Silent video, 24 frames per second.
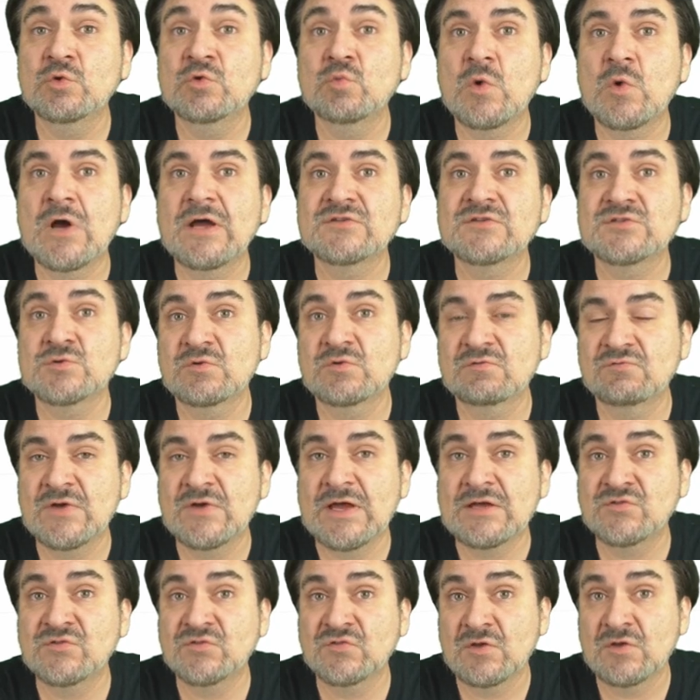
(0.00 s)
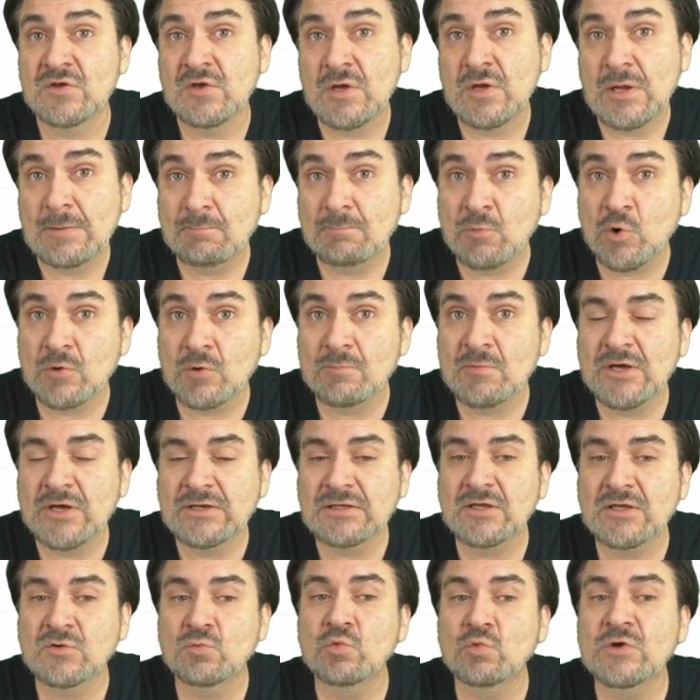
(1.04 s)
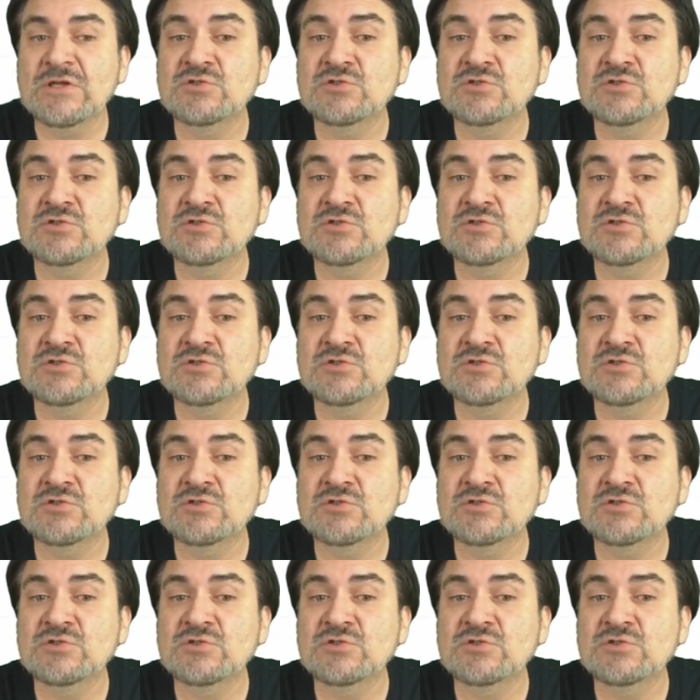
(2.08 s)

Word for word: would want to invest more money in,